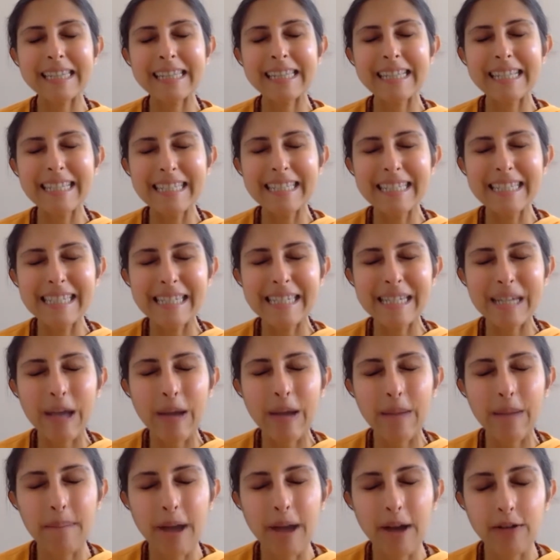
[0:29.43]
least
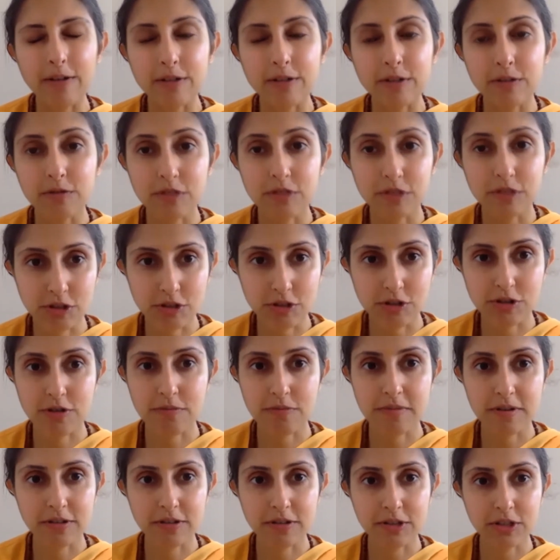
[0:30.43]
amount of
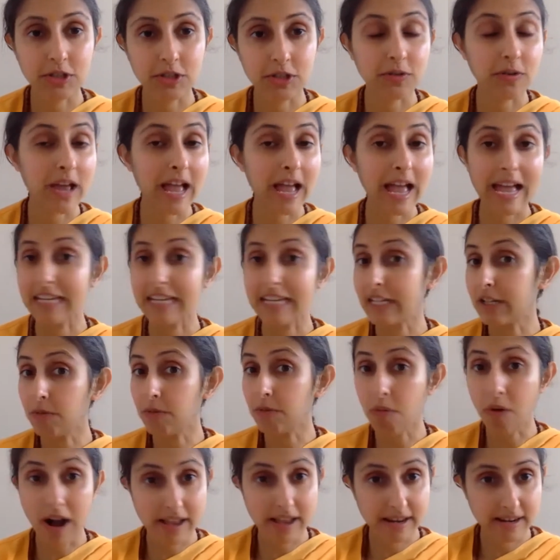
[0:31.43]
disturbance to
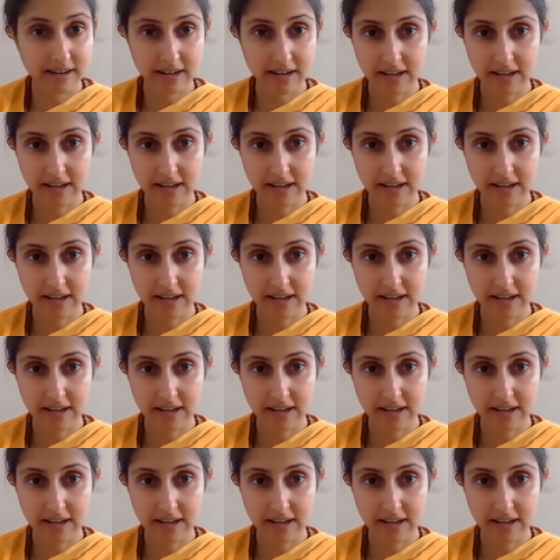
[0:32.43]
anyone.